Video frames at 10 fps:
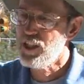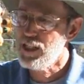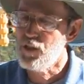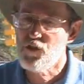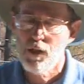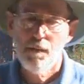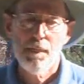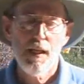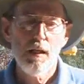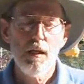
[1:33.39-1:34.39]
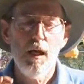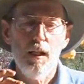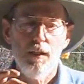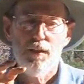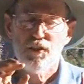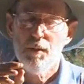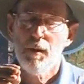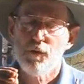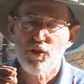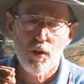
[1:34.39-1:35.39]
seeds,
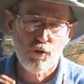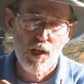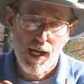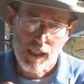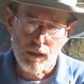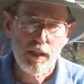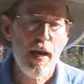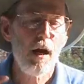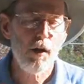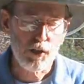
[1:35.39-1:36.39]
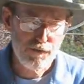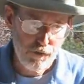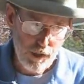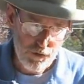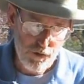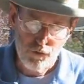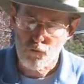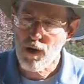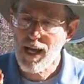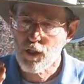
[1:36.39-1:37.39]
some of them are so tiny. Carrots, for
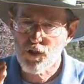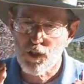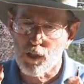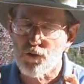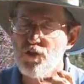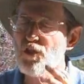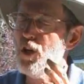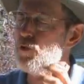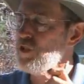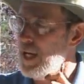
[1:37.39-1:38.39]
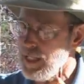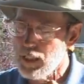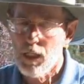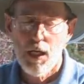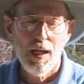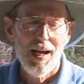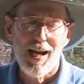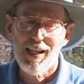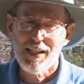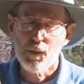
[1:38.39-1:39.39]
instance, radish seeds, so tiny.
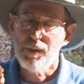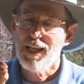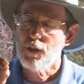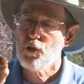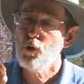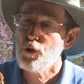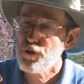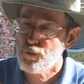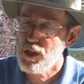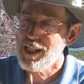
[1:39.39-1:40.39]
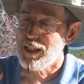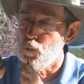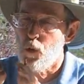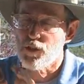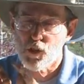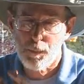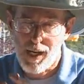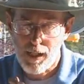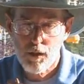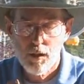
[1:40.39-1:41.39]
I like to plant 2 or 3 in one
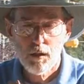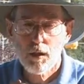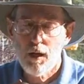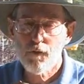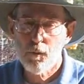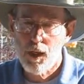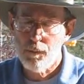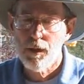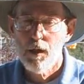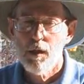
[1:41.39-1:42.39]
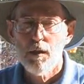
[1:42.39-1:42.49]
spot. Cover them up.